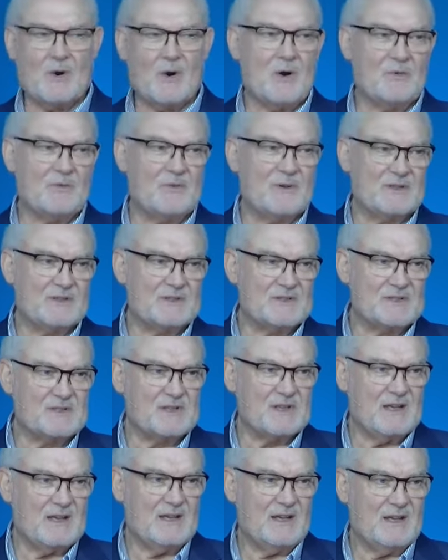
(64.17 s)

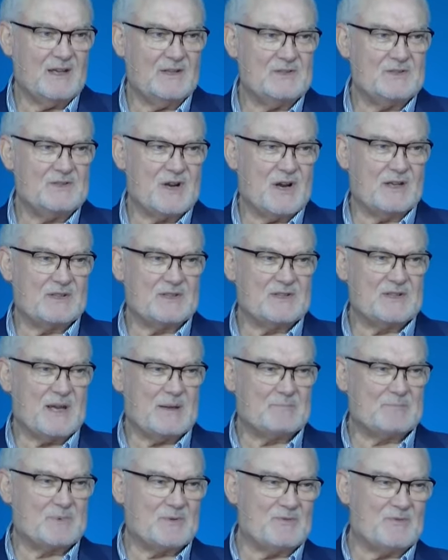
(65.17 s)
orphans. John
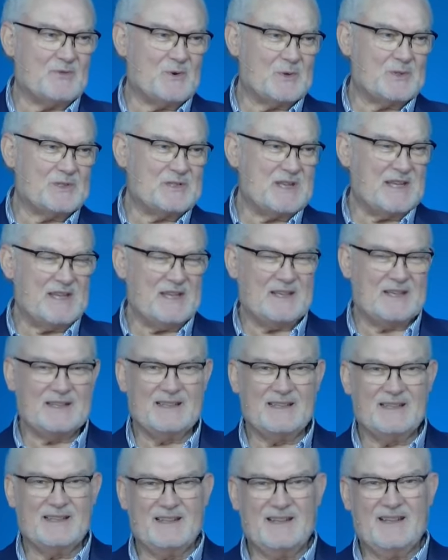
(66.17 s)
chapter 14
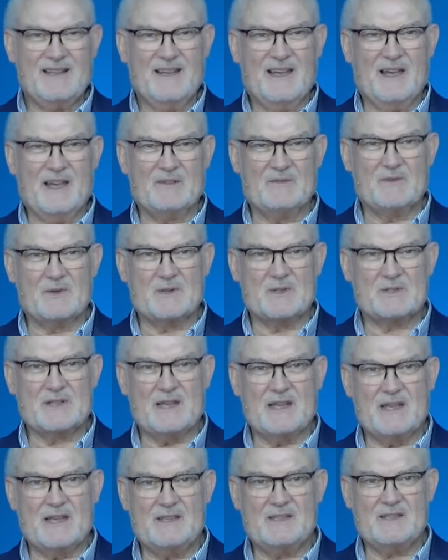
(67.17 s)
and verse
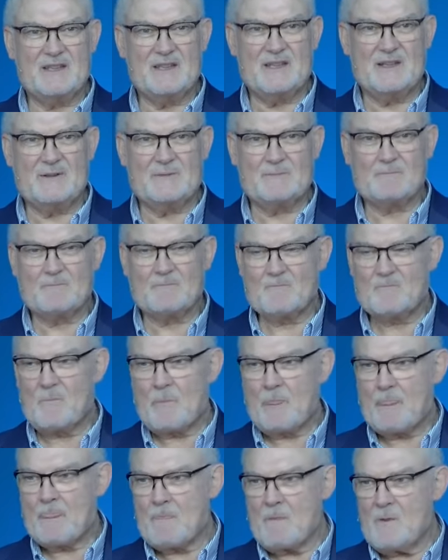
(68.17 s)
18.
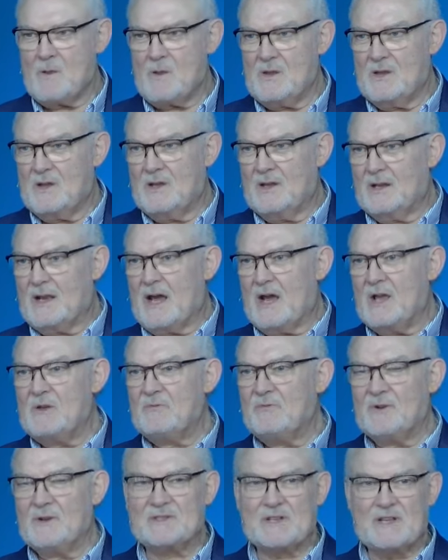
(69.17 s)
Now,
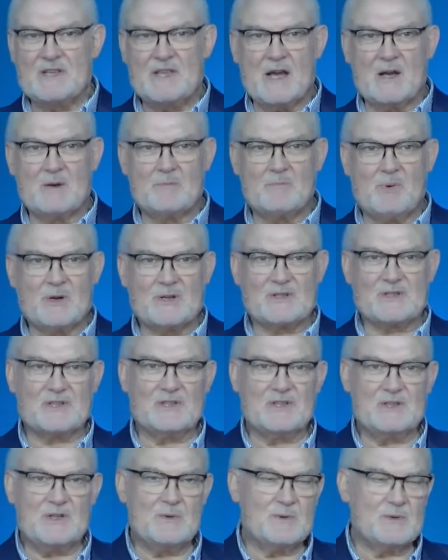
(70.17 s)
if as a young
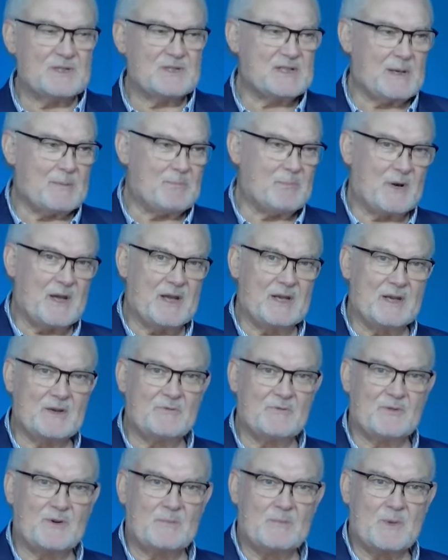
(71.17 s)
person you were
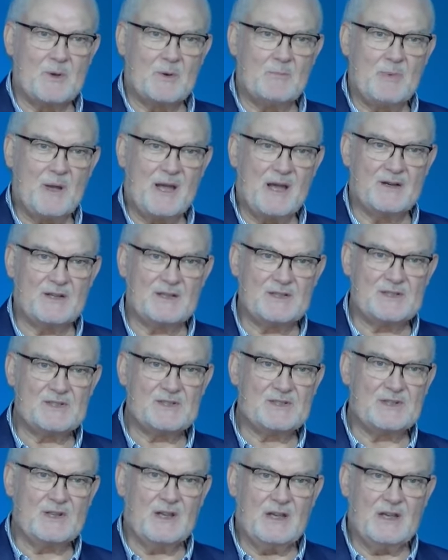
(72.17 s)
separated from your
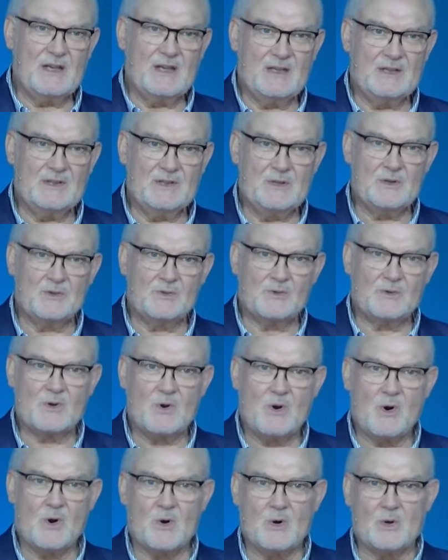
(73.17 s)
parents, you'll
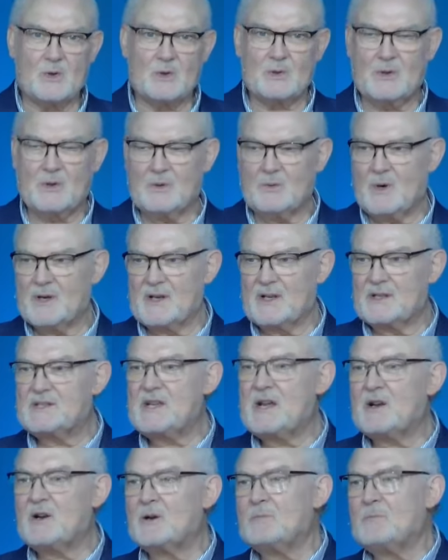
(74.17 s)
recall what a
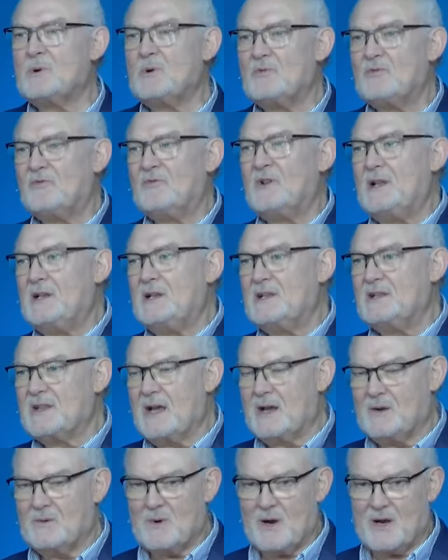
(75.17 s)
terrible feeling
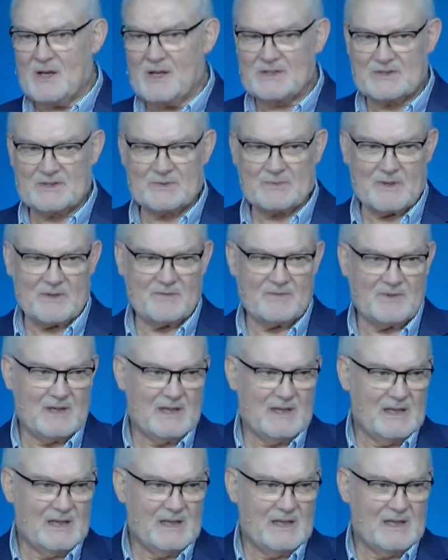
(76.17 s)
that was. We've